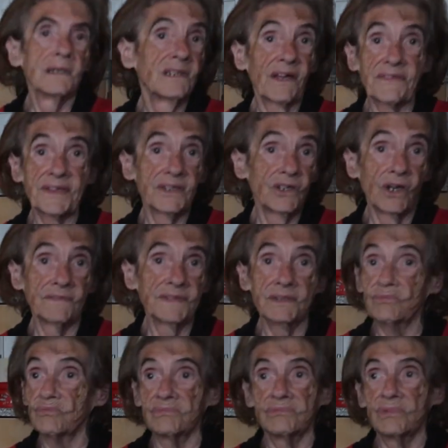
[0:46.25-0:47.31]
Nothing of
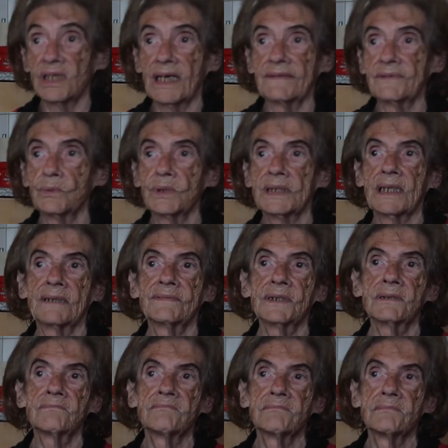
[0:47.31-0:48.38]
it, whatever,
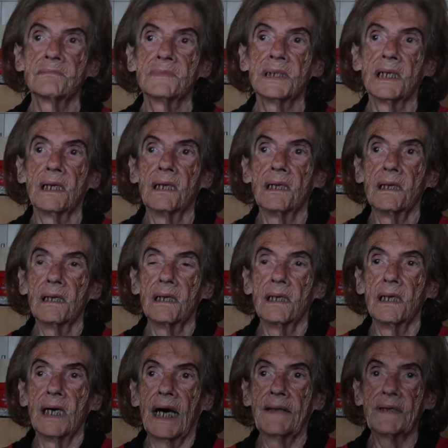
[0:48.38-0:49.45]
whatever.
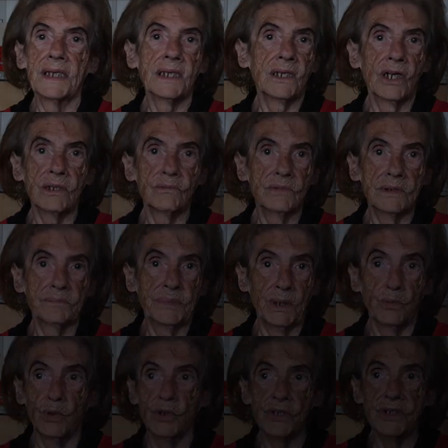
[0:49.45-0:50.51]
Yeah. And it got a
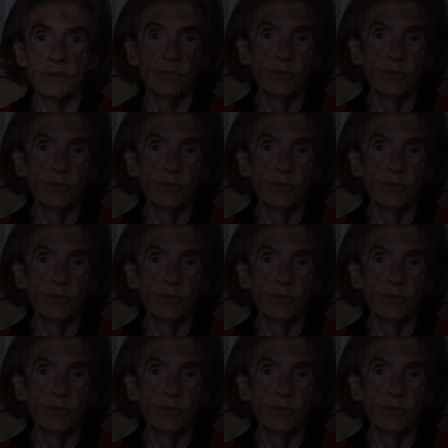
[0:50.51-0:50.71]
bit worse